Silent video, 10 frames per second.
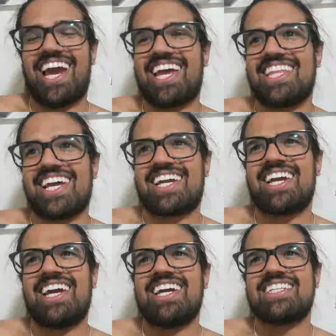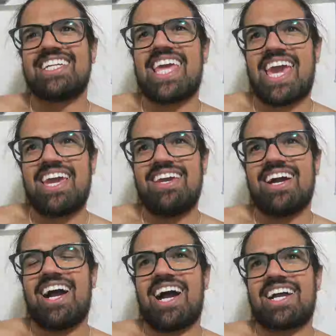And like today,
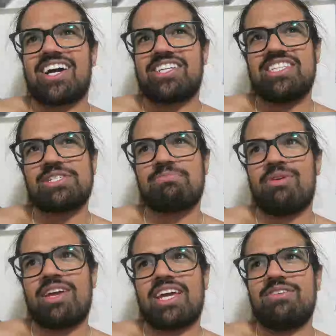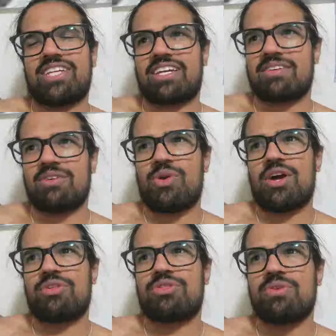I got to this point. It was like
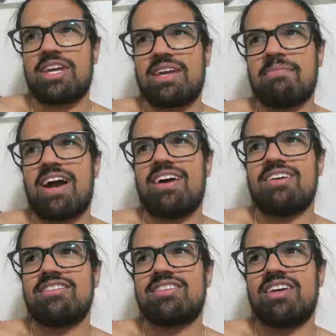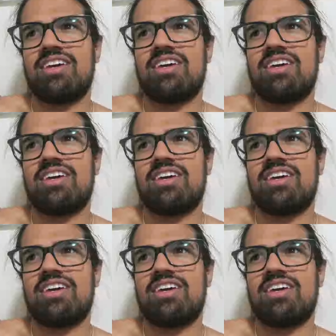around 3 miles,